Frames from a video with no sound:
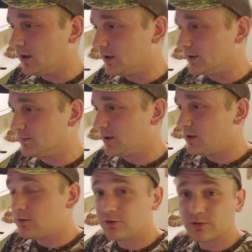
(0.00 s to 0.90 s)

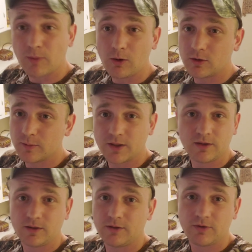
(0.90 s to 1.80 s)
And you can smoke them
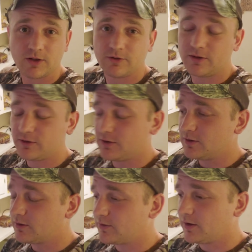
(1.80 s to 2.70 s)
in venison is good
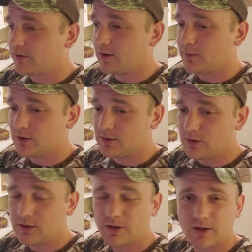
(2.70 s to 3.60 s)
and everything like that, but
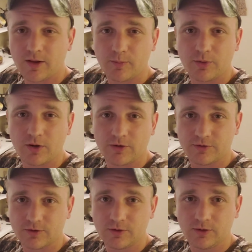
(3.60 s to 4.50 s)
cooking it in that
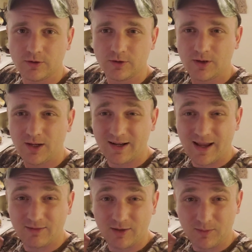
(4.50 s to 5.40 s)
pressure cooker and
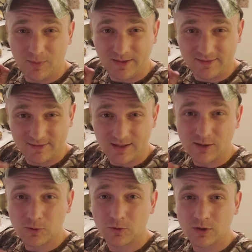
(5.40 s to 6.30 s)
having it be
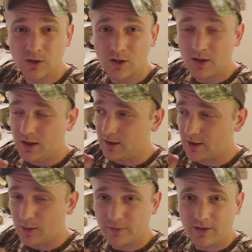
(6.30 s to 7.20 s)
sealed
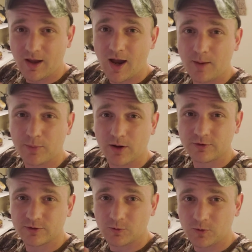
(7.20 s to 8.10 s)
and come to that high
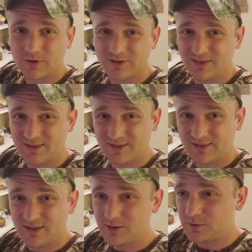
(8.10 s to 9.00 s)
pressure, one, since it's
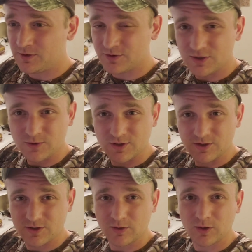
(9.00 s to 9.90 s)
sealed, your
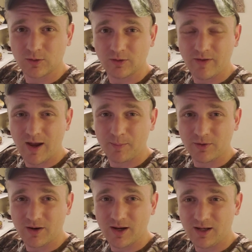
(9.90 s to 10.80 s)
juices don't all
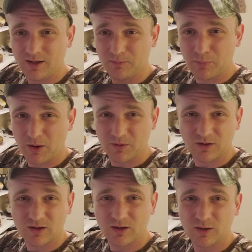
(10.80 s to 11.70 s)
evaporate and burn
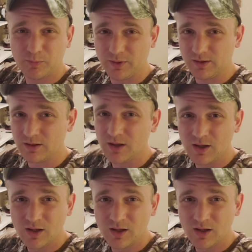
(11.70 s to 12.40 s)
up and